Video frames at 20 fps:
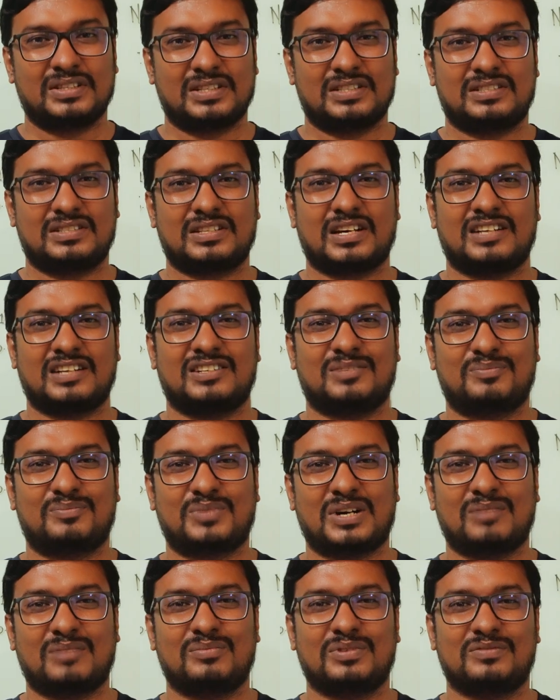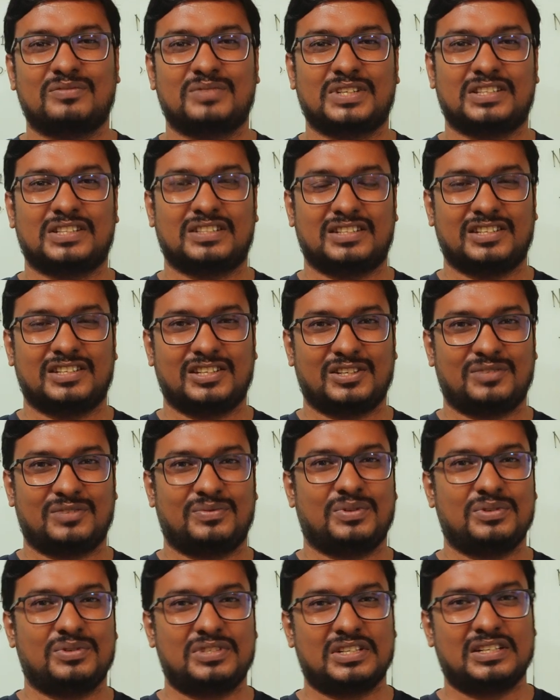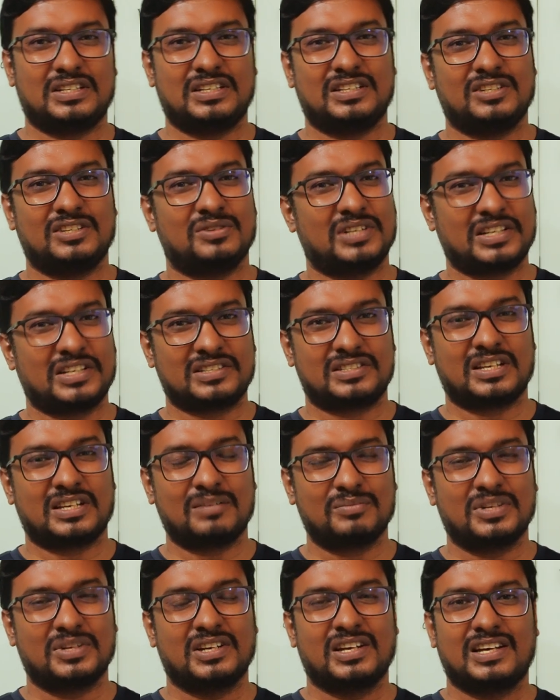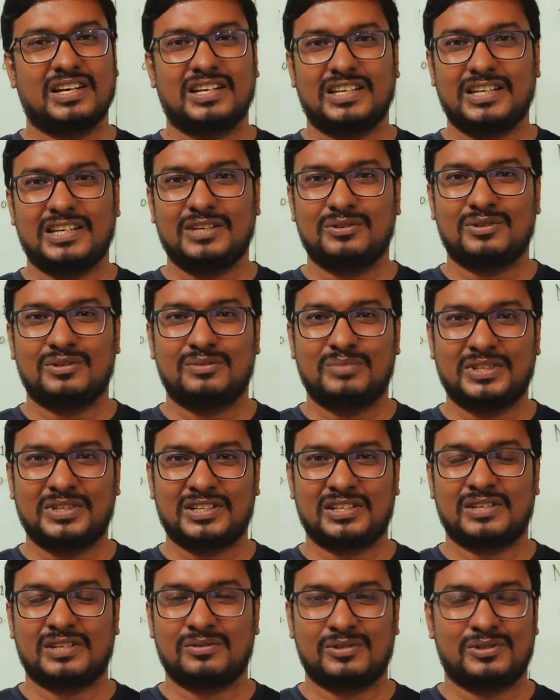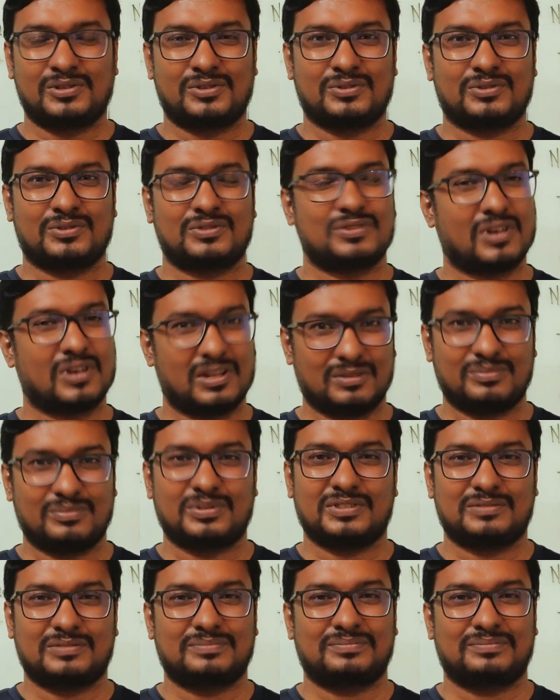this kind of problem in the near future in your exam, you will be able to solve.